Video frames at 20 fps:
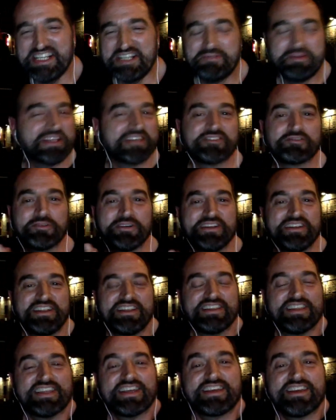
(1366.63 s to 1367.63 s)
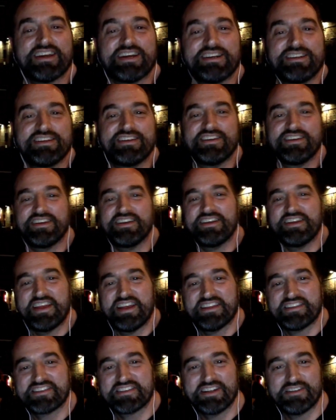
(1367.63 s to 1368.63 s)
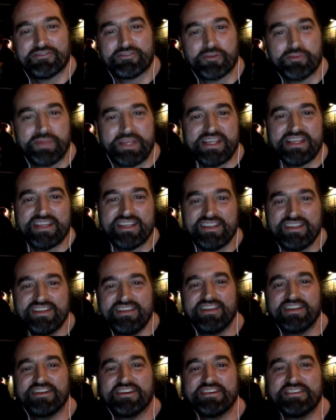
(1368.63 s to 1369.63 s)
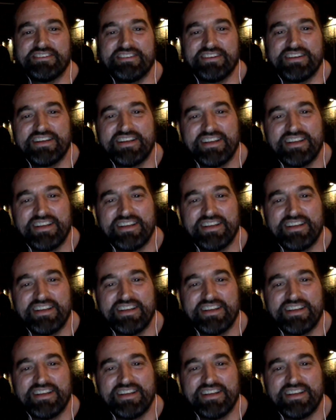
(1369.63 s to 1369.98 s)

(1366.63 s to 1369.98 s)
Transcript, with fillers: because what like. Yeah, it's not for me, you know.